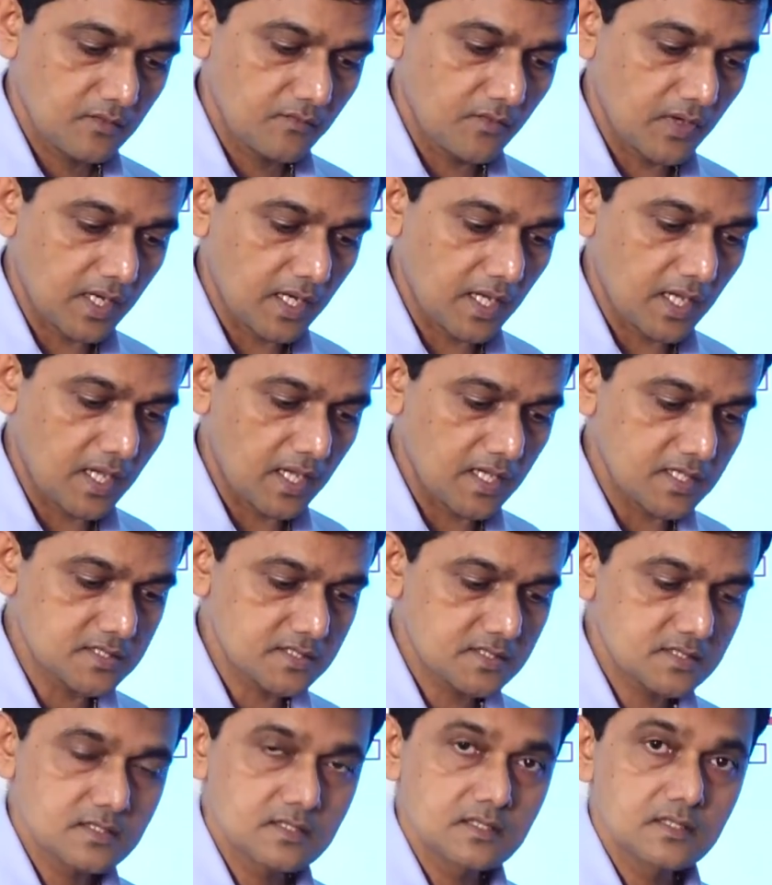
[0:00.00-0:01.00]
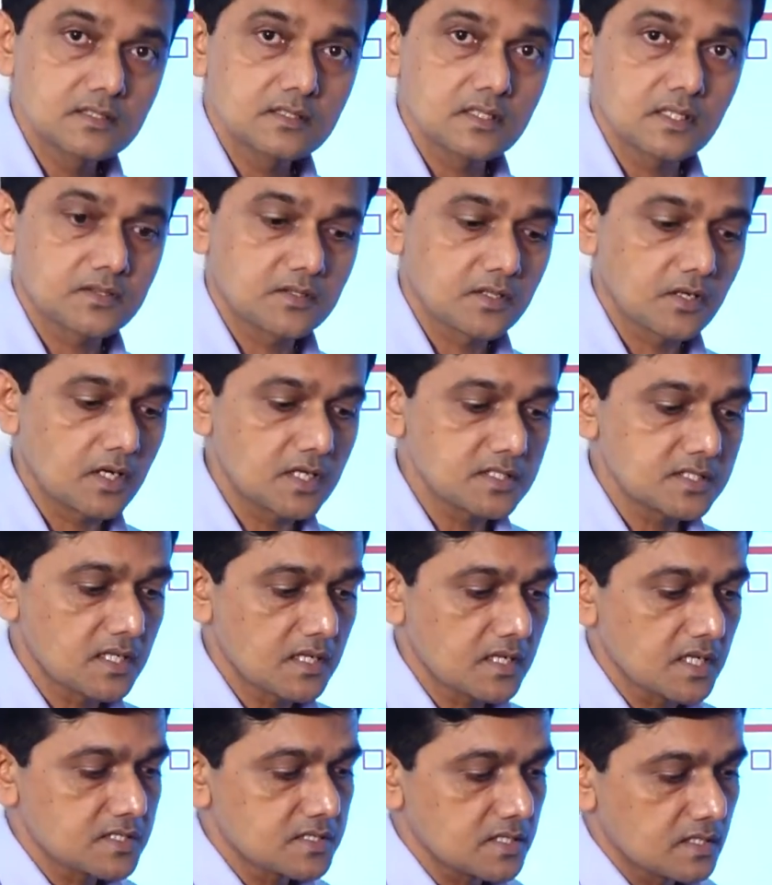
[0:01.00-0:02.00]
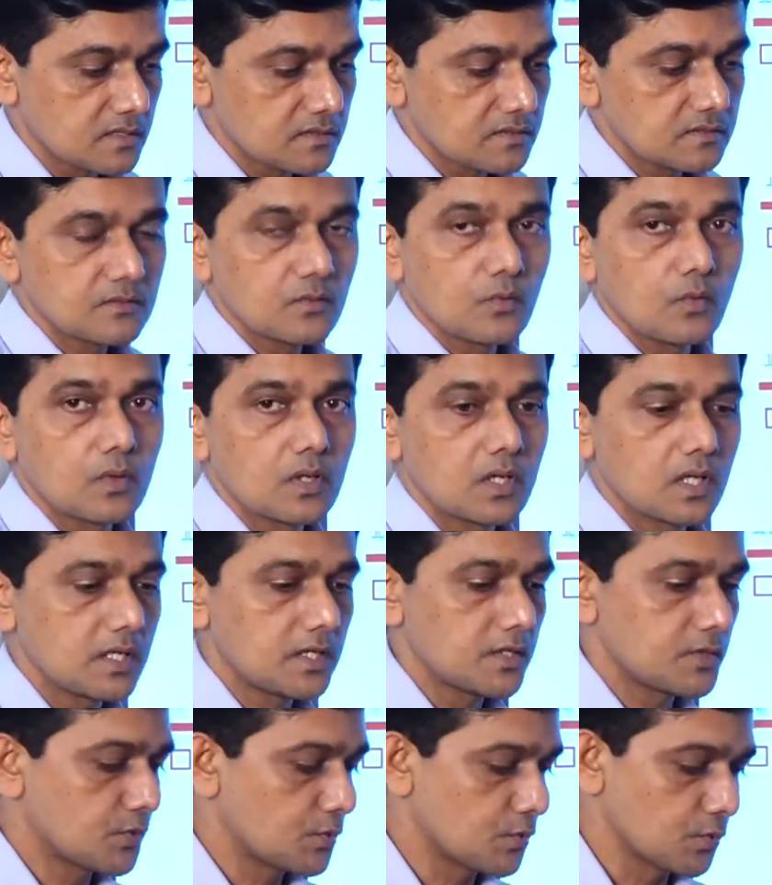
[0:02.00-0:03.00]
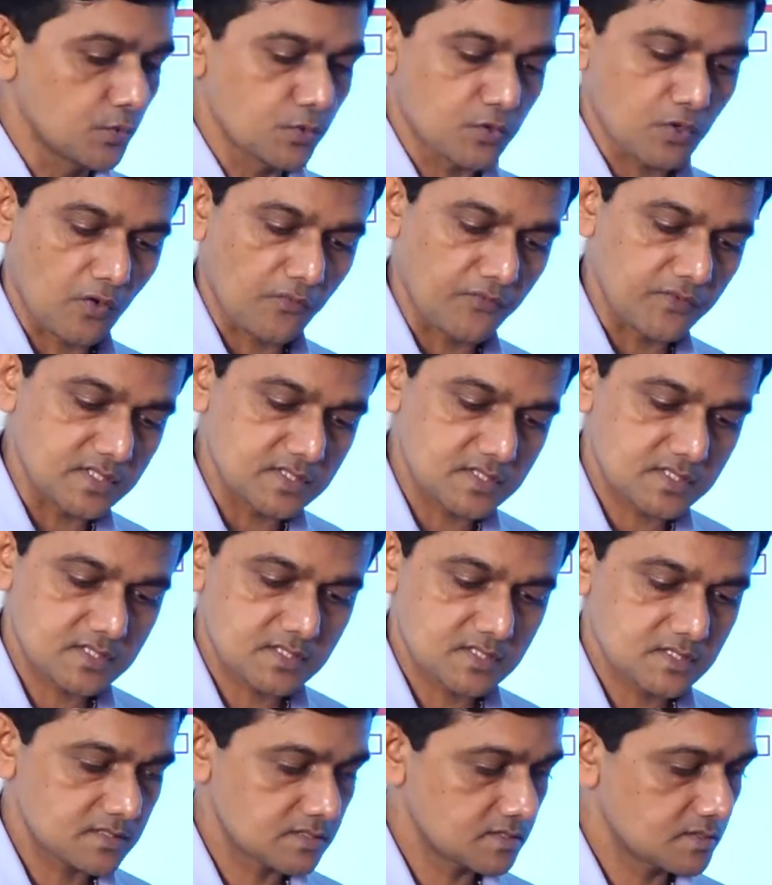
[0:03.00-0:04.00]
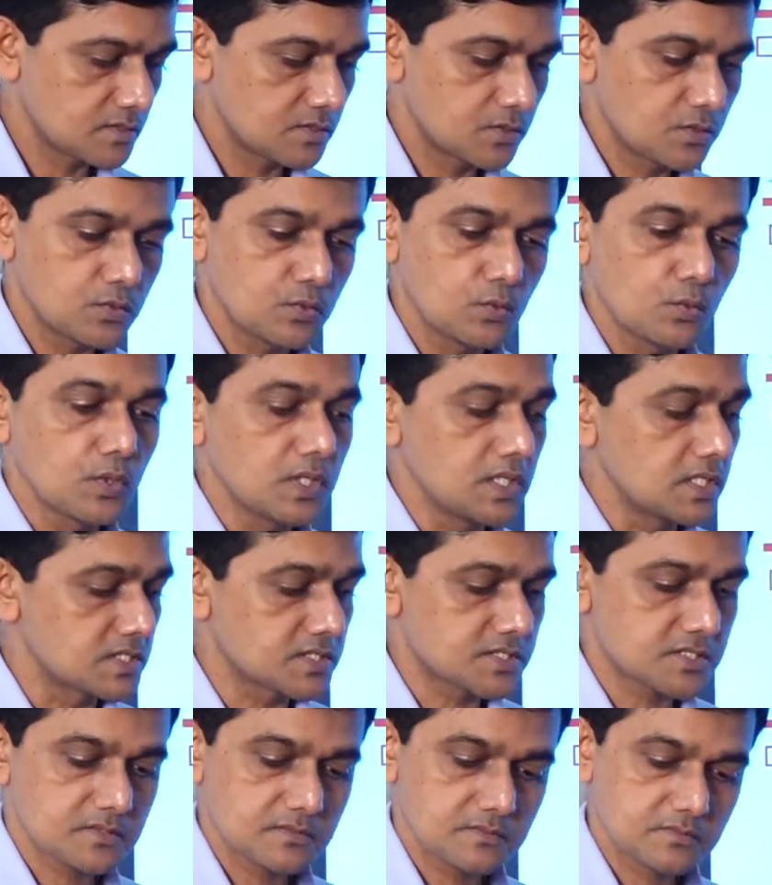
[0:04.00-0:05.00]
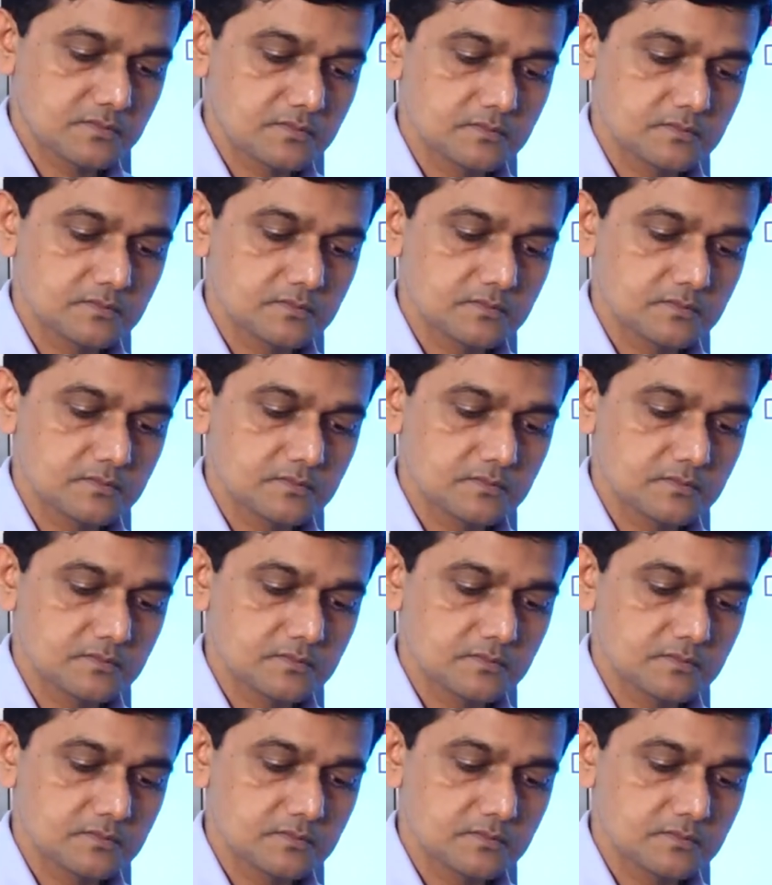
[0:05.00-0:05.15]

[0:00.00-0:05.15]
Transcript: whereas the third generation only 2 toffees, 2 each.